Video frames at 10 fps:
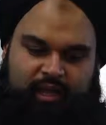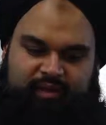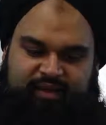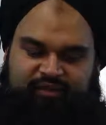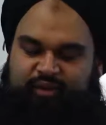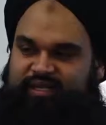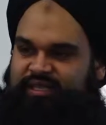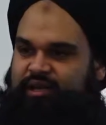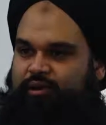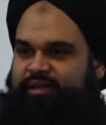this
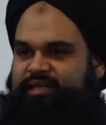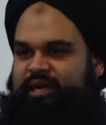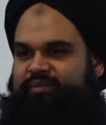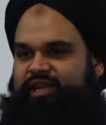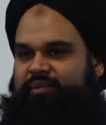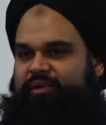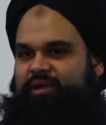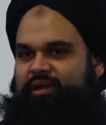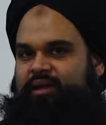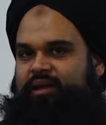question always comes
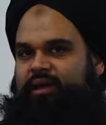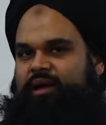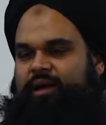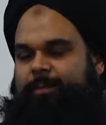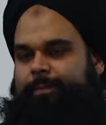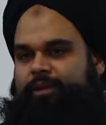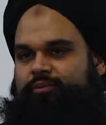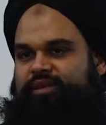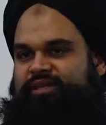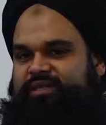up,
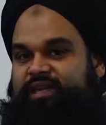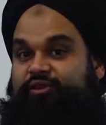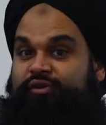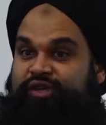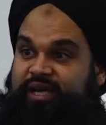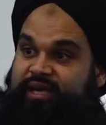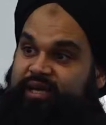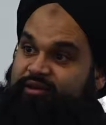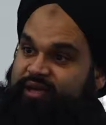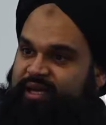which is, Shaykh,
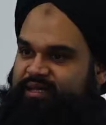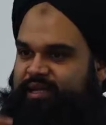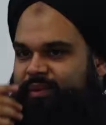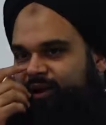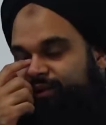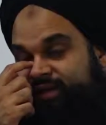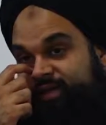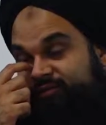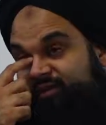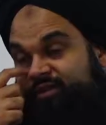can you tell us about what the
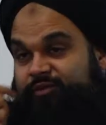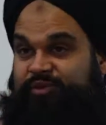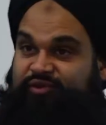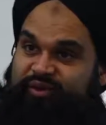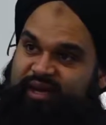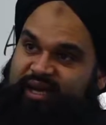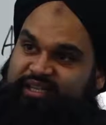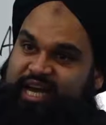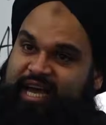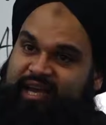difference is between
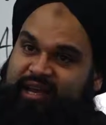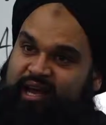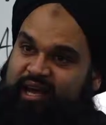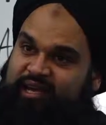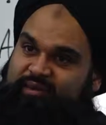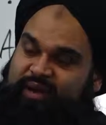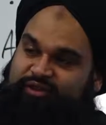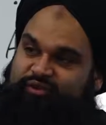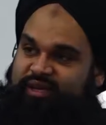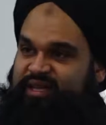Ash'a'ira and
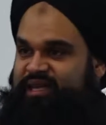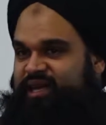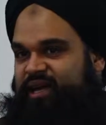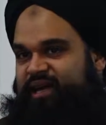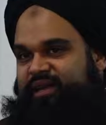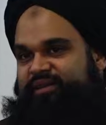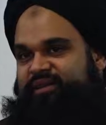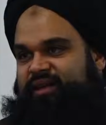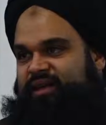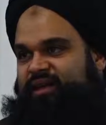Maturidiyya and
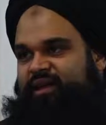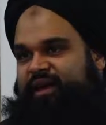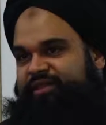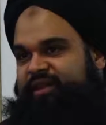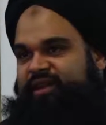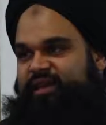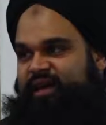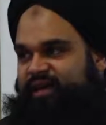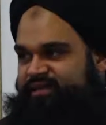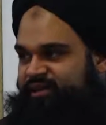
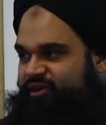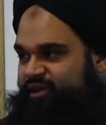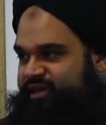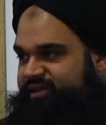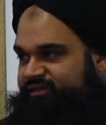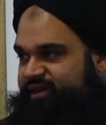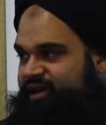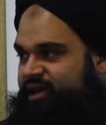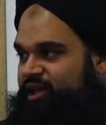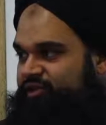Athariyya, etc., all the different
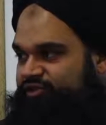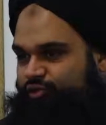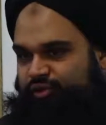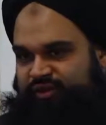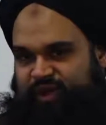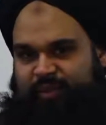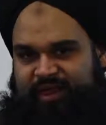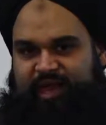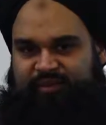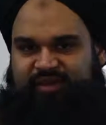schools. There are
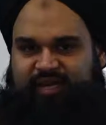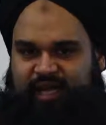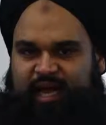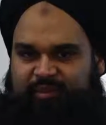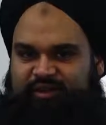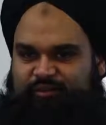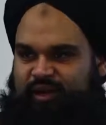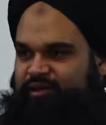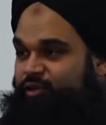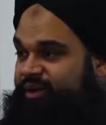madhabs in Kalam as
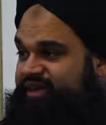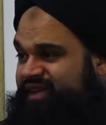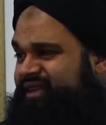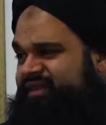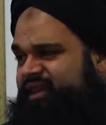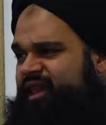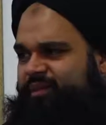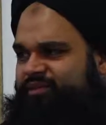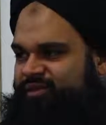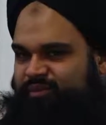well. Nobody studies
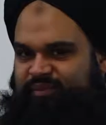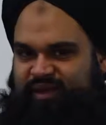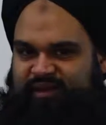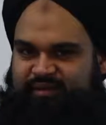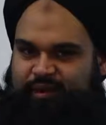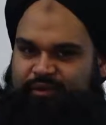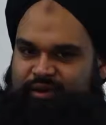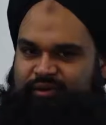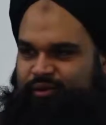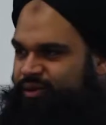Kalam, so because of that we
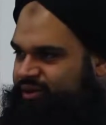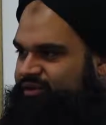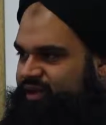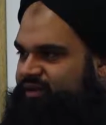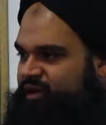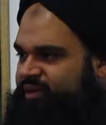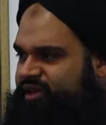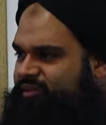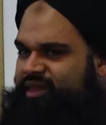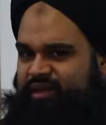don't know what those things are, but
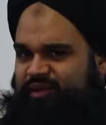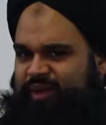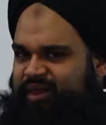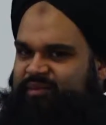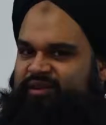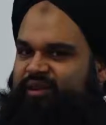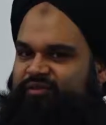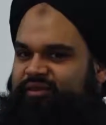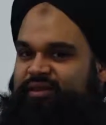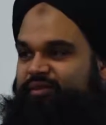there are madhabs in all
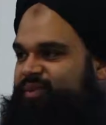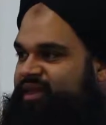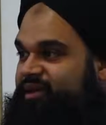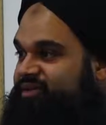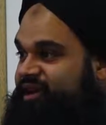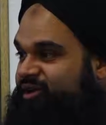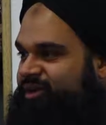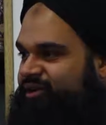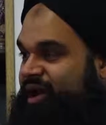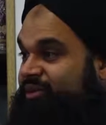sorts of things. There are madhabs in
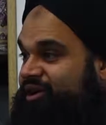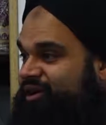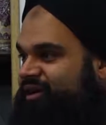Arabic grammar.